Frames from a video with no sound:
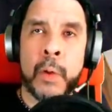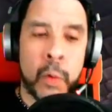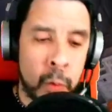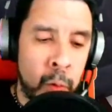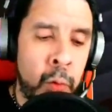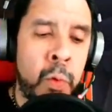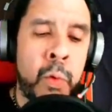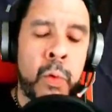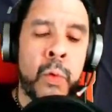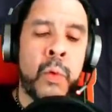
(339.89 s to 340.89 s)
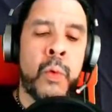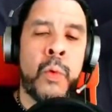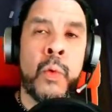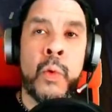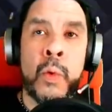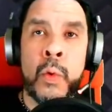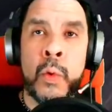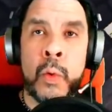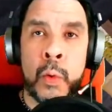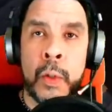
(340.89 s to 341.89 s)

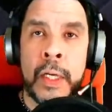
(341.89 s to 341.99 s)
Ooh.